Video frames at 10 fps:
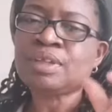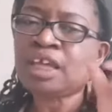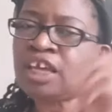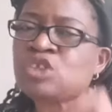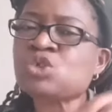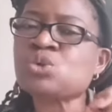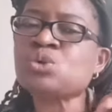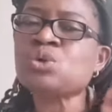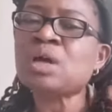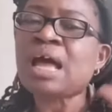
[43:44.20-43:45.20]
he
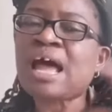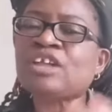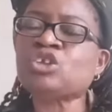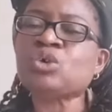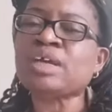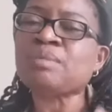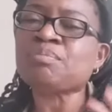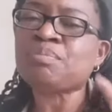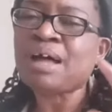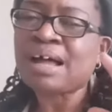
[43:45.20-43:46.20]
too had to
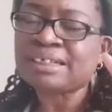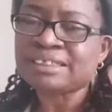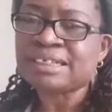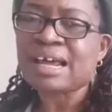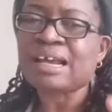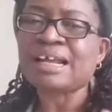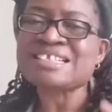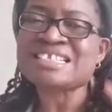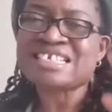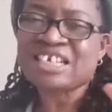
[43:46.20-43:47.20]
impart that and